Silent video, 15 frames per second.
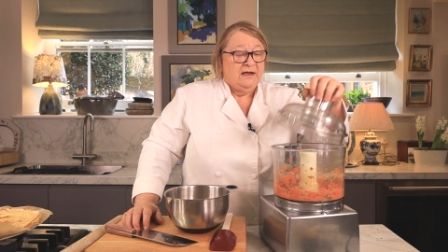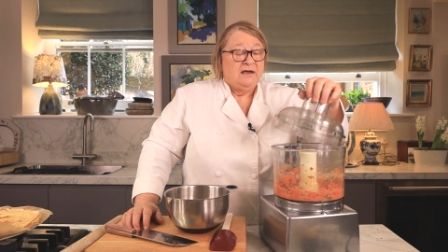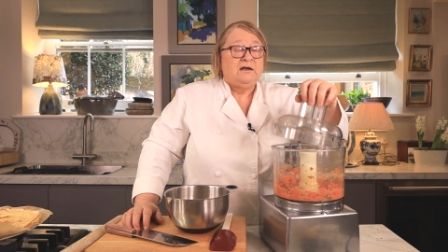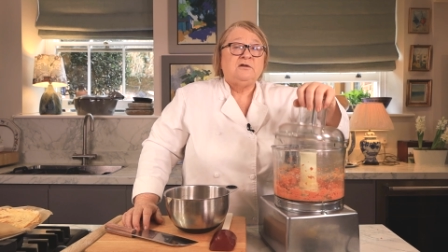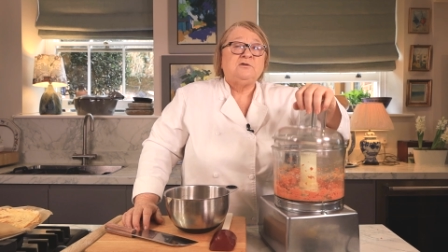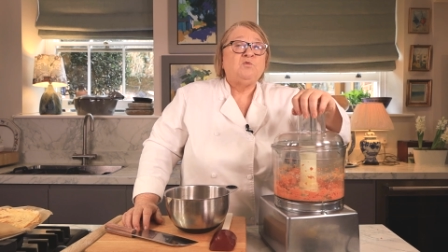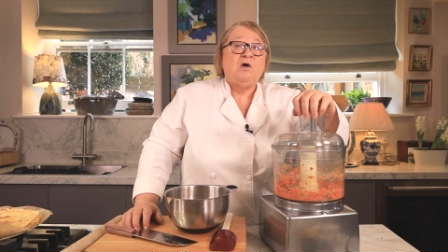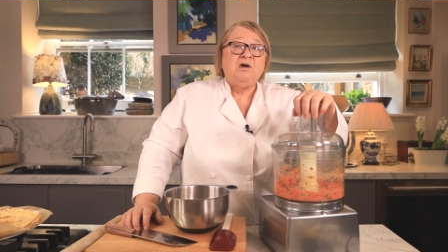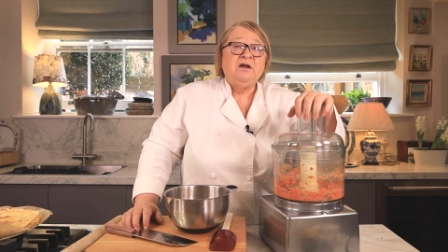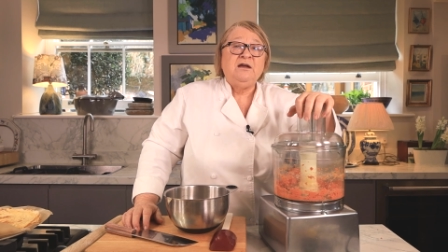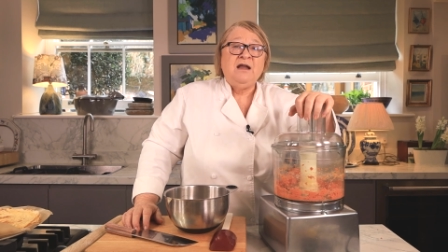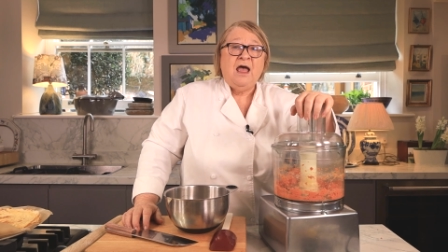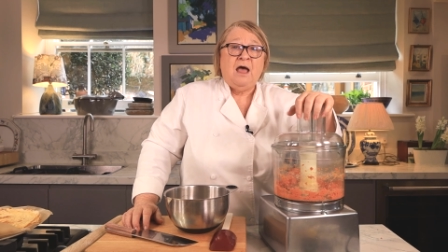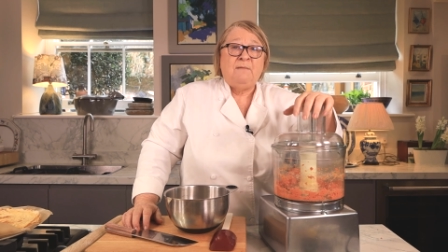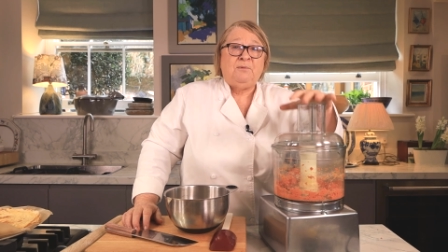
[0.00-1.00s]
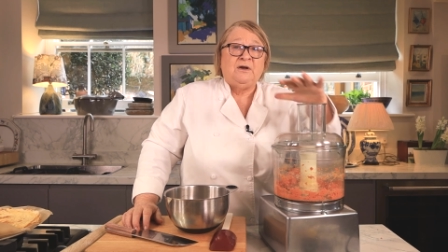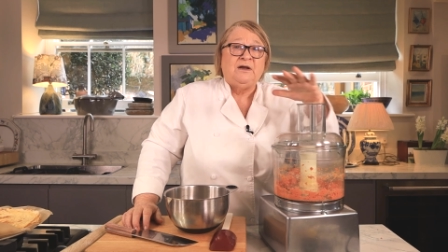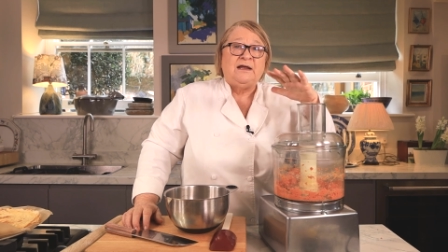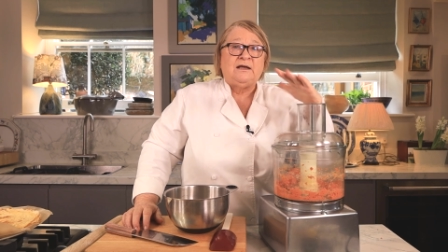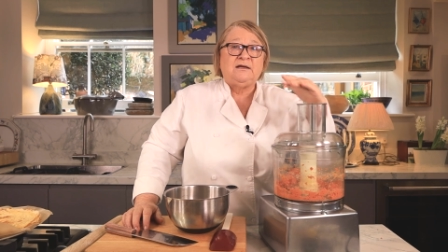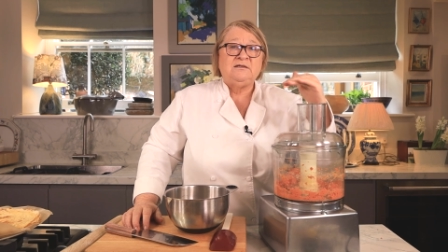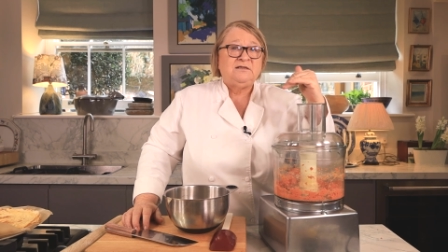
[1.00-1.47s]
because what can happen,
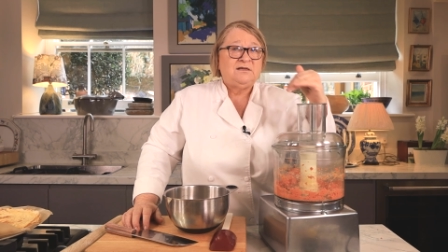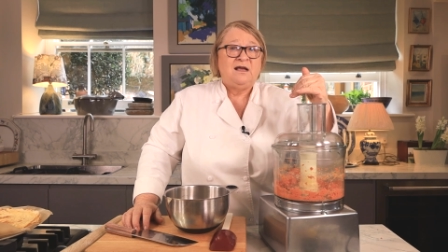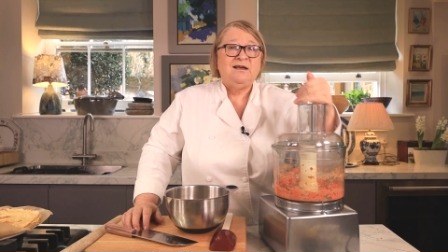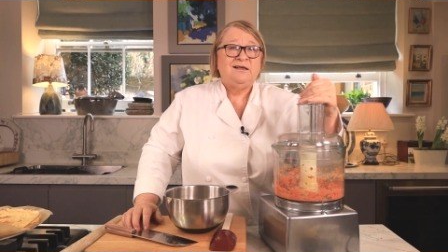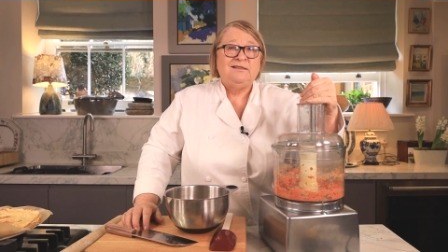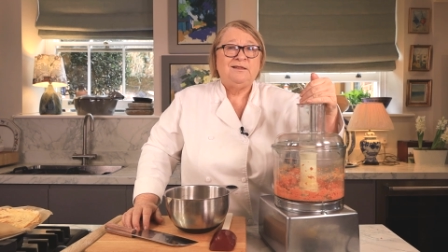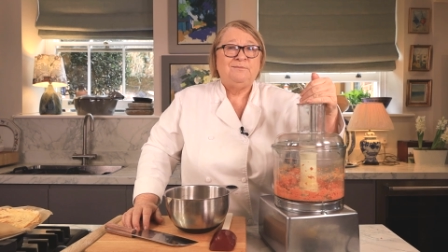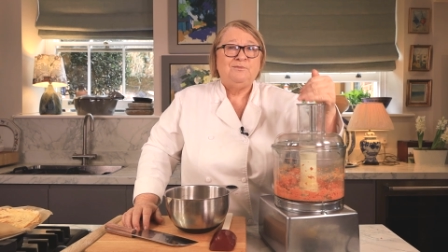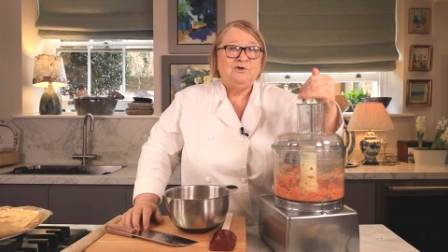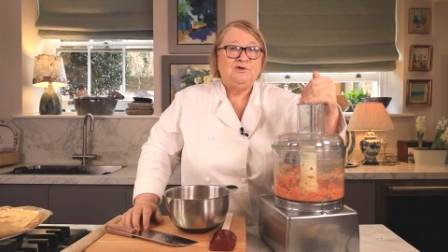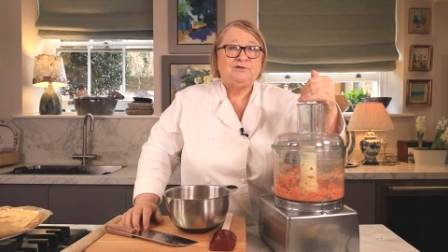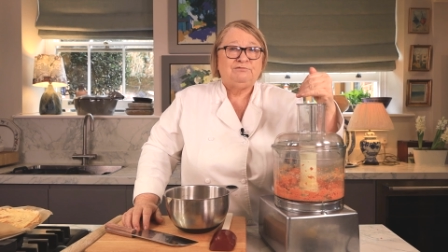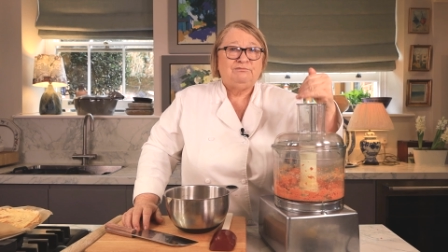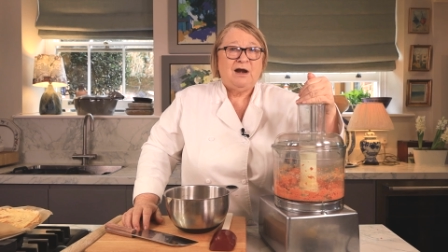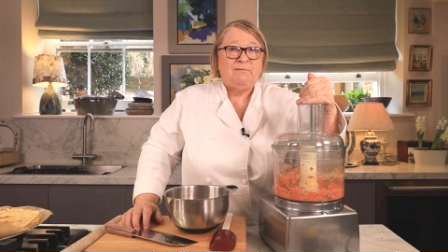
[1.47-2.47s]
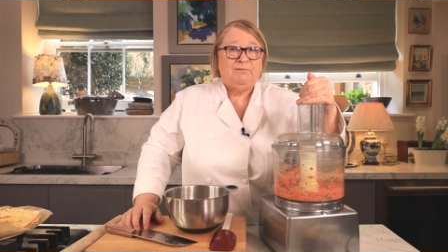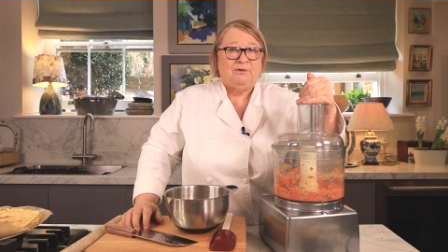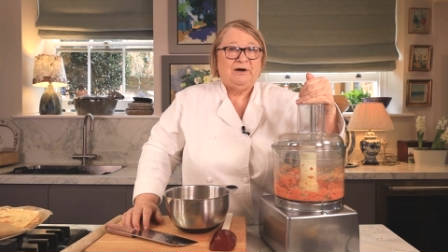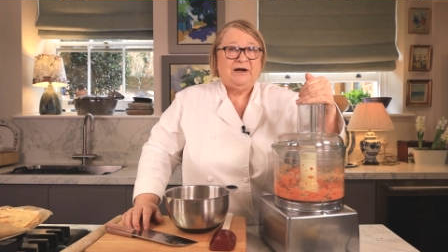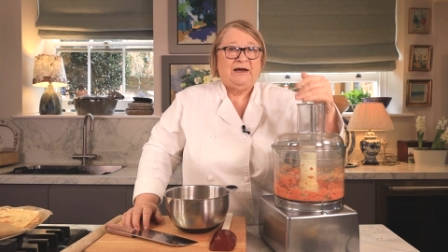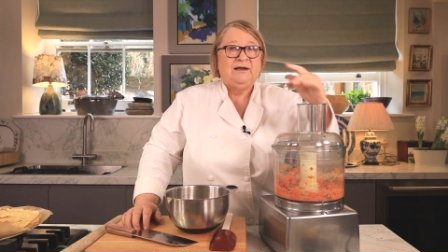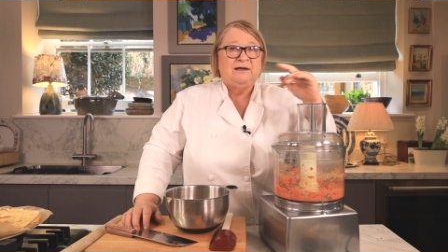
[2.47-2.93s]
it can turn the mousse
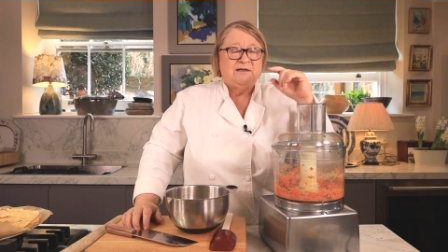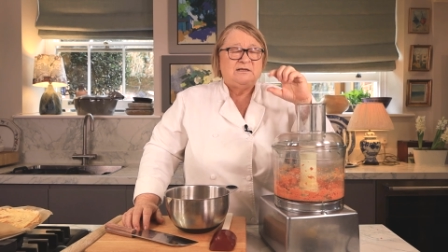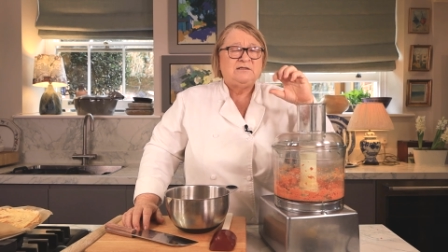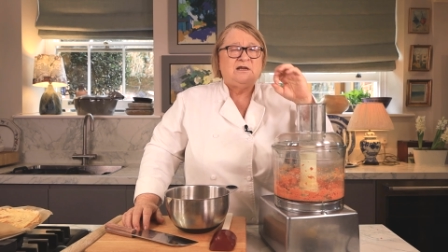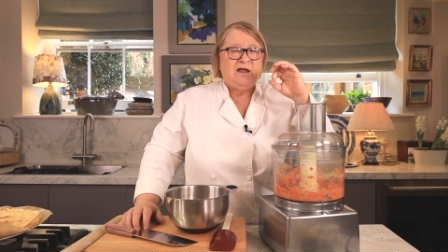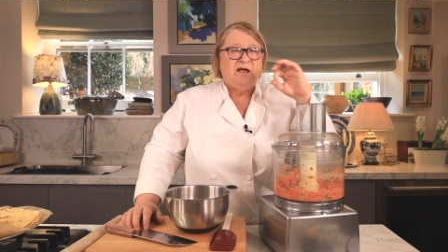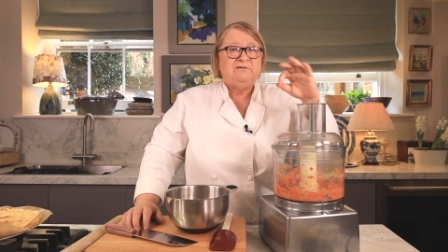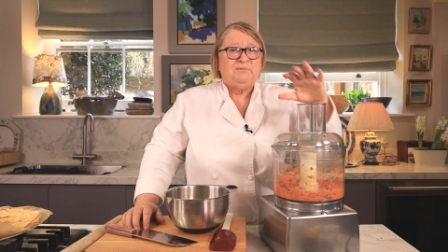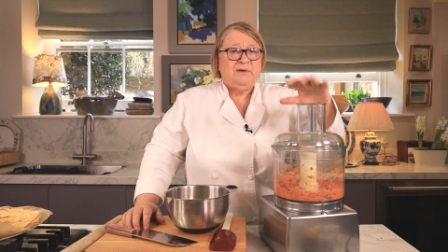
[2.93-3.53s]
rubbery. So you have to